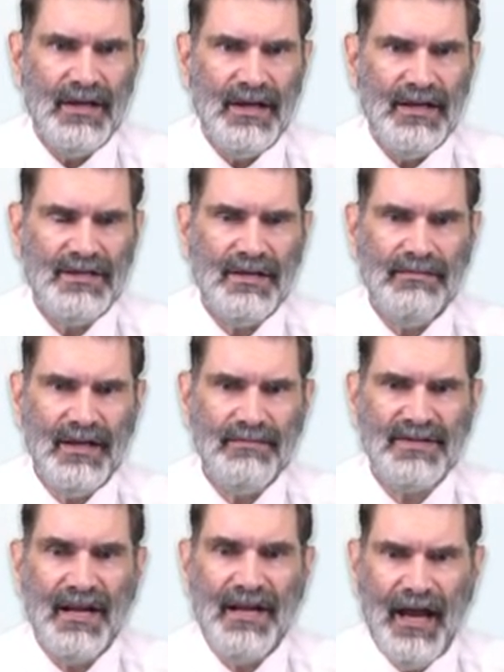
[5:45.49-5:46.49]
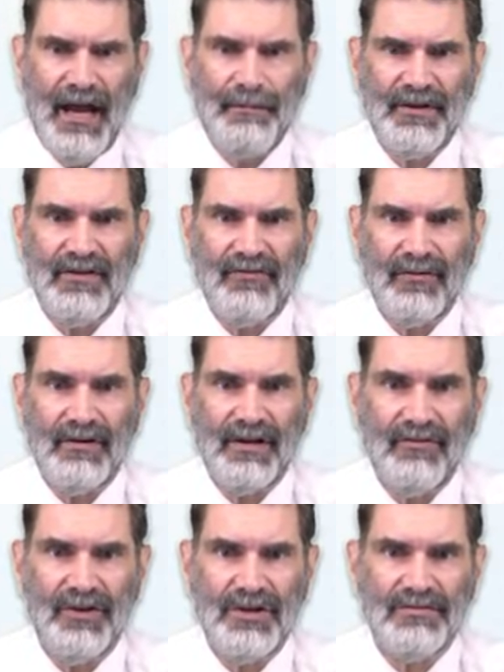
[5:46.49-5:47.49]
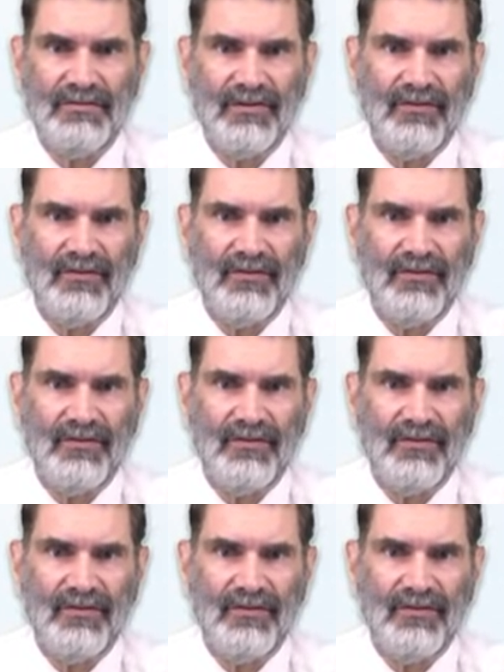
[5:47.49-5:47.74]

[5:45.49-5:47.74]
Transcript: And sometimes that happens for individuals.